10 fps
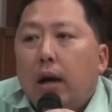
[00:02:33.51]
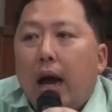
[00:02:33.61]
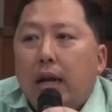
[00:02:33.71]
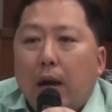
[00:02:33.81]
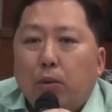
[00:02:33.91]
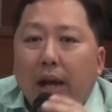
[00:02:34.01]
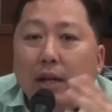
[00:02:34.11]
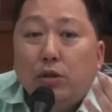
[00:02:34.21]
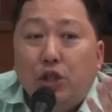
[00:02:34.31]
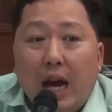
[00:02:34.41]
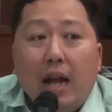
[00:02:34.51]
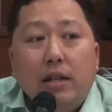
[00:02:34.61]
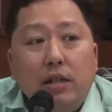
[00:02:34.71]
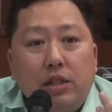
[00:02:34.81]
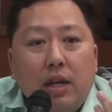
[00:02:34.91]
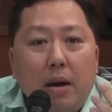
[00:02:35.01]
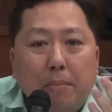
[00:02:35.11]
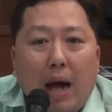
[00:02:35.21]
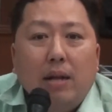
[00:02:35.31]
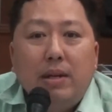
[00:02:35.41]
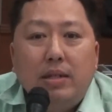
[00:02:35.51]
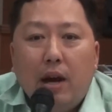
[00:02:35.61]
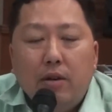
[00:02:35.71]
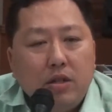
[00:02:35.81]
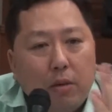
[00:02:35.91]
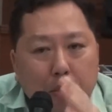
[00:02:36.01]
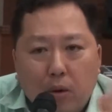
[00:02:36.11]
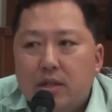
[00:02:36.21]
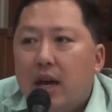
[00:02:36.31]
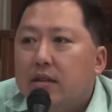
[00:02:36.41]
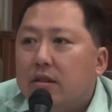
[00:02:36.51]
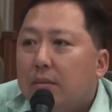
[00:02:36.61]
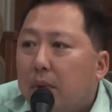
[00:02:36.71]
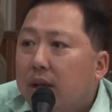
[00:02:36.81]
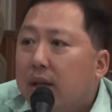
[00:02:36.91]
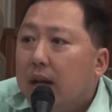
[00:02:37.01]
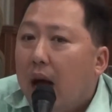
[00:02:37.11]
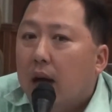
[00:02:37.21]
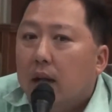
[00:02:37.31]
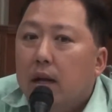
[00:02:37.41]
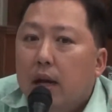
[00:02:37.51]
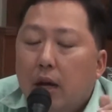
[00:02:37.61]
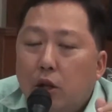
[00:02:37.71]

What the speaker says: And I would like to challenge parliamentarians on both sides of the political aisle.